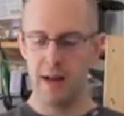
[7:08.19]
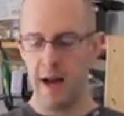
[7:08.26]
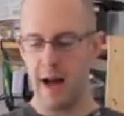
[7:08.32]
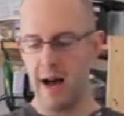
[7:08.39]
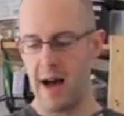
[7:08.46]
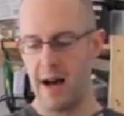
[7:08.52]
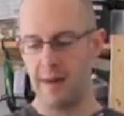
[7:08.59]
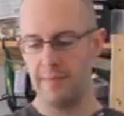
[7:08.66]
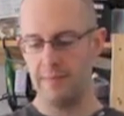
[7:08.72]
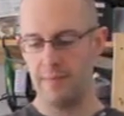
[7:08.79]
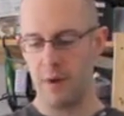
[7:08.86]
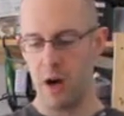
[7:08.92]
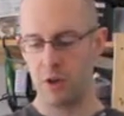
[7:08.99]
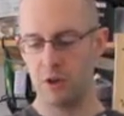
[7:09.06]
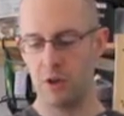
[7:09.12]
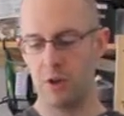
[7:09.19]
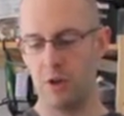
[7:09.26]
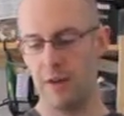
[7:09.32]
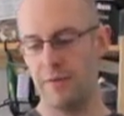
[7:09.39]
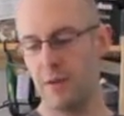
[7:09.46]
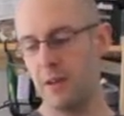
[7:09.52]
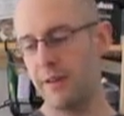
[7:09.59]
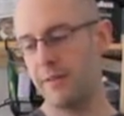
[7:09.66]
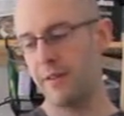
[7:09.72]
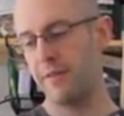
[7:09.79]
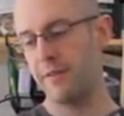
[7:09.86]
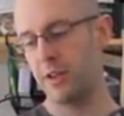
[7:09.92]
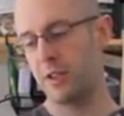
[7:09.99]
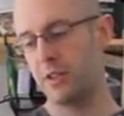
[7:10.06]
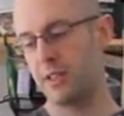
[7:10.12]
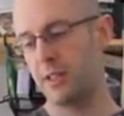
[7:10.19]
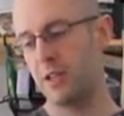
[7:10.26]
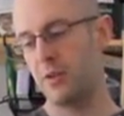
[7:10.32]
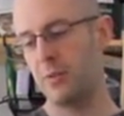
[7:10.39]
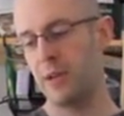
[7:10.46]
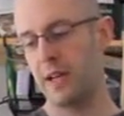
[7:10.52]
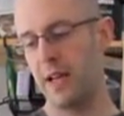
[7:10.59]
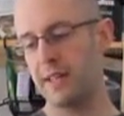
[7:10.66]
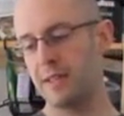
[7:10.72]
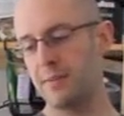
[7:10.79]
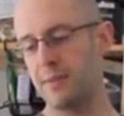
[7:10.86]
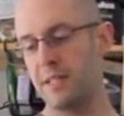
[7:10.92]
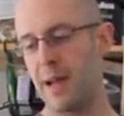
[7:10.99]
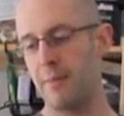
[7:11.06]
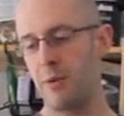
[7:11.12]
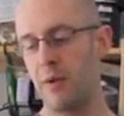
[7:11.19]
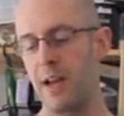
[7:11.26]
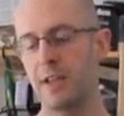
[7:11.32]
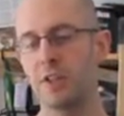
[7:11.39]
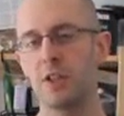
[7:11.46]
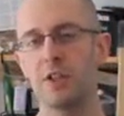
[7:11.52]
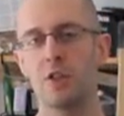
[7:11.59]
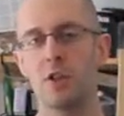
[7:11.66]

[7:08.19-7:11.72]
Also, if you leave it in the fridge, you'll see you will get some separation.